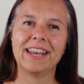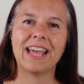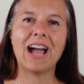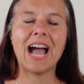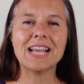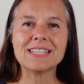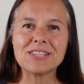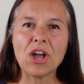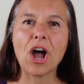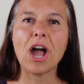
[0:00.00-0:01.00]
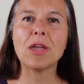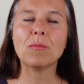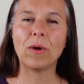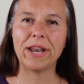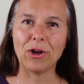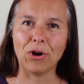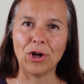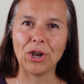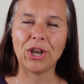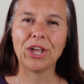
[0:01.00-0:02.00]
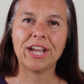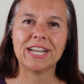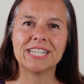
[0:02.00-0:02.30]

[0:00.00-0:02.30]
Now, as time went on,